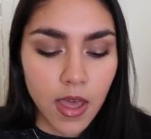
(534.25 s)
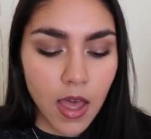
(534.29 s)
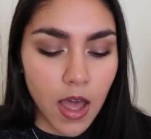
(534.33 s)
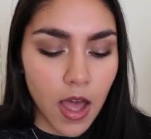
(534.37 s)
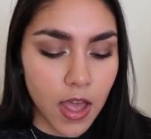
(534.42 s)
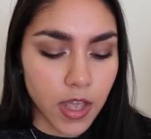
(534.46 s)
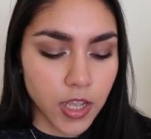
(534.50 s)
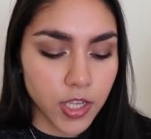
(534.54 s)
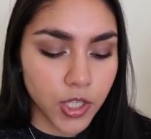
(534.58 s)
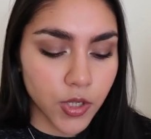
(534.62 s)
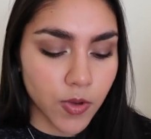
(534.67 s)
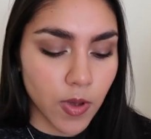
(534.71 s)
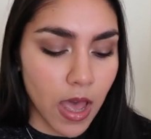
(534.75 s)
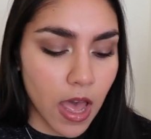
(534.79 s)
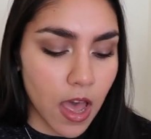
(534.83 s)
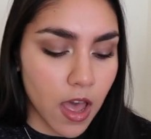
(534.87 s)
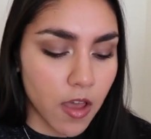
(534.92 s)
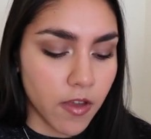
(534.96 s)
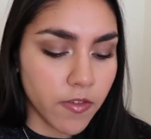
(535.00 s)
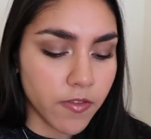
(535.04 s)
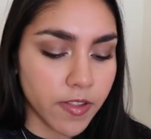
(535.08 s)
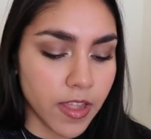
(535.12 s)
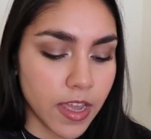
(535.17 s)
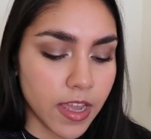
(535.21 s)
I also
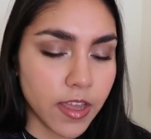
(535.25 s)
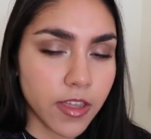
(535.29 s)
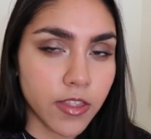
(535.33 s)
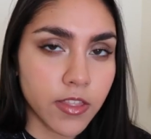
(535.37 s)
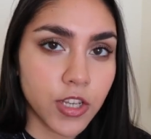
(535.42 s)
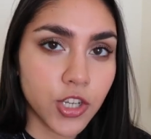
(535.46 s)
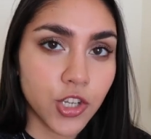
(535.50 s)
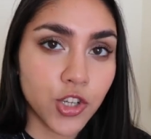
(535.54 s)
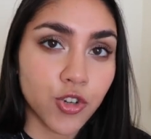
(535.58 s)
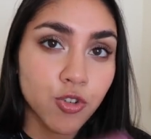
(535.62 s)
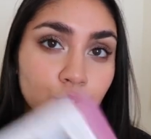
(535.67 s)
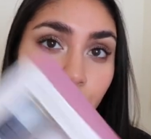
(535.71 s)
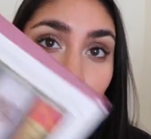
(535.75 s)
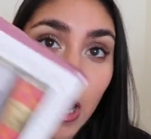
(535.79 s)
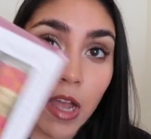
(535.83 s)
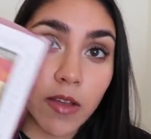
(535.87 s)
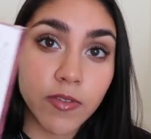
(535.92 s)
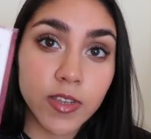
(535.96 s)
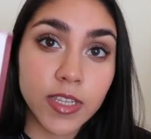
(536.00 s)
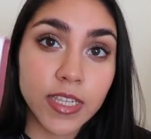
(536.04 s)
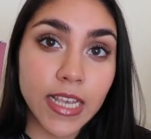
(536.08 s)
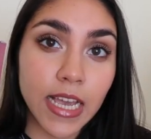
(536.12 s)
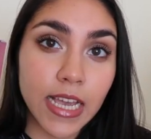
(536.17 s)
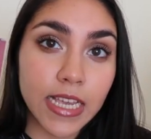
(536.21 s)
have like the
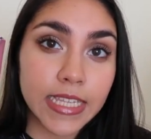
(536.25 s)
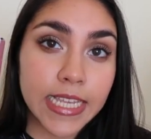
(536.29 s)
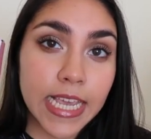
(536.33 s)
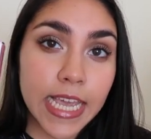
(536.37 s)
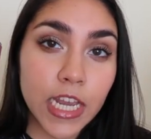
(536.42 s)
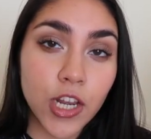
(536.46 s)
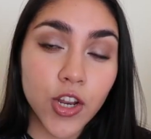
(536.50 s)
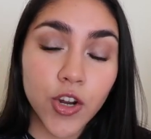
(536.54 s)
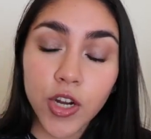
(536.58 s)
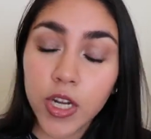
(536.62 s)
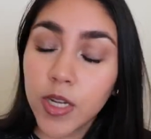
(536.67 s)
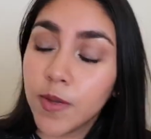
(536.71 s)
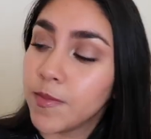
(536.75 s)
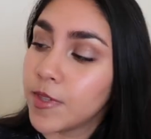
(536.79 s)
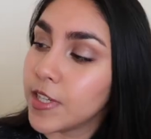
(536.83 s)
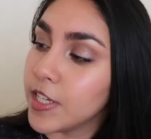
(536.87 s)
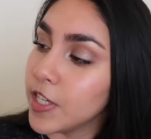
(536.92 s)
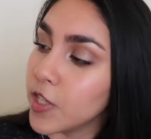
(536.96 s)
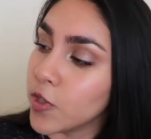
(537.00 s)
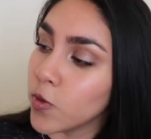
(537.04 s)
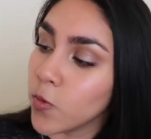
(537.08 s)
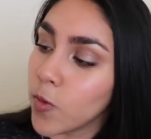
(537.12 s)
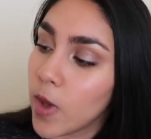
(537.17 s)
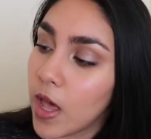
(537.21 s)
travel size hand creams
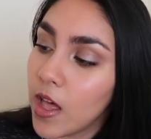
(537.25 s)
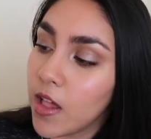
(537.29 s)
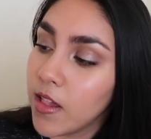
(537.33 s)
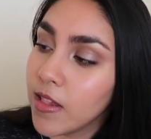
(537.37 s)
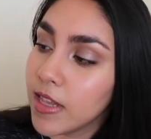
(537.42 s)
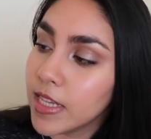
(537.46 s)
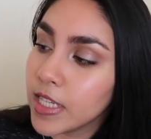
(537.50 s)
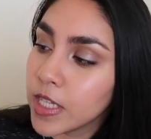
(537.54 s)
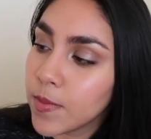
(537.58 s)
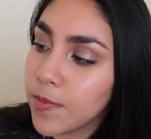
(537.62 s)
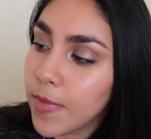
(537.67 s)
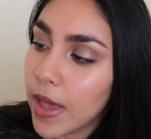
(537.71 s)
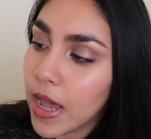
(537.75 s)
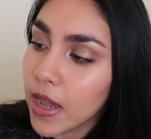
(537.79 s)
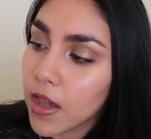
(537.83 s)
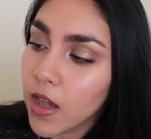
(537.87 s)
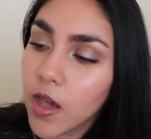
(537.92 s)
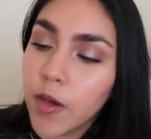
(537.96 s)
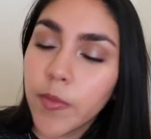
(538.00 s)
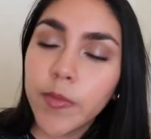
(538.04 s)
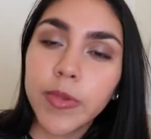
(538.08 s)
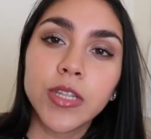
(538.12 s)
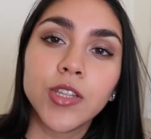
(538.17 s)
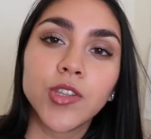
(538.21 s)
as well as a backup.